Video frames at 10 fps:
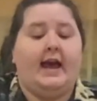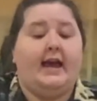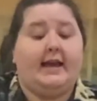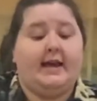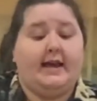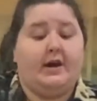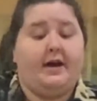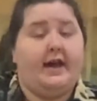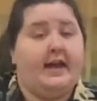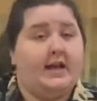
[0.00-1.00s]

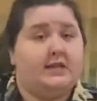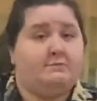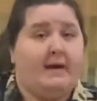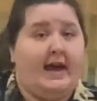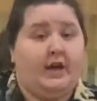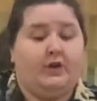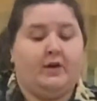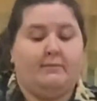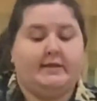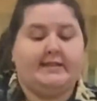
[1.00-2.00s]
here is my
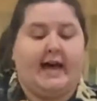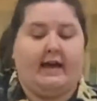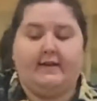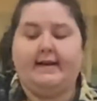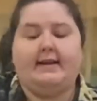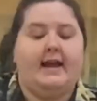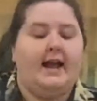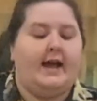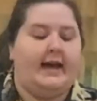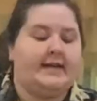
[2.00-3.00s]
cucumber salad.
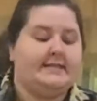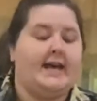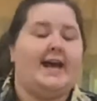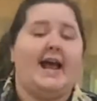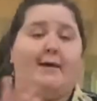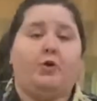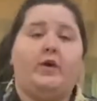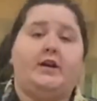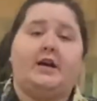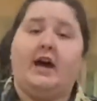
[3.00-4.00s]
Like I said, I'm
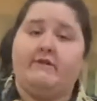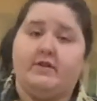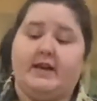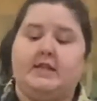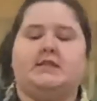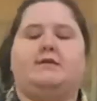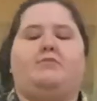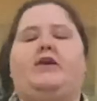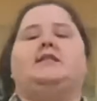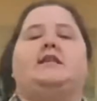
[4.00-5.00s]
going to cover this,
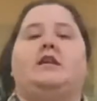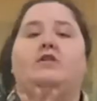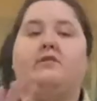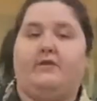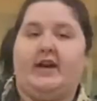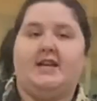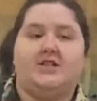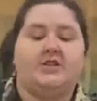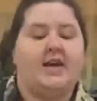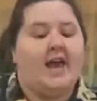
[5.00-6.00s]
place it in the
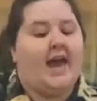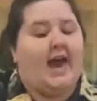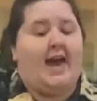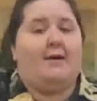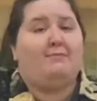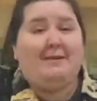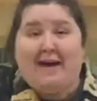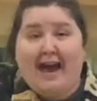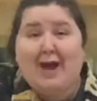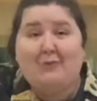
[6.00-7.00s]
fridge, and be
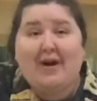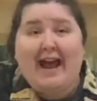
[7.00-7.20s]
back in 1